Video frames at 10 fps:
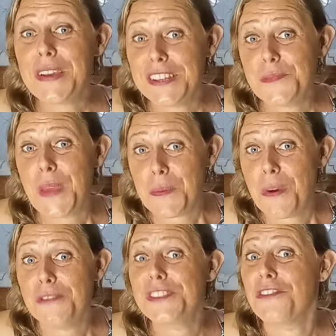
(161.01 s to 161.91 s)
gonna spend
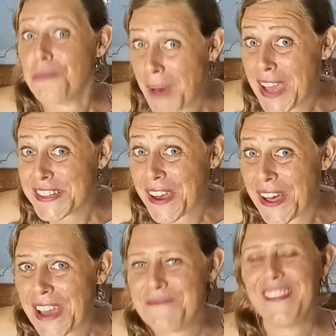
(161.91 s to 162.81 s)
most of my time.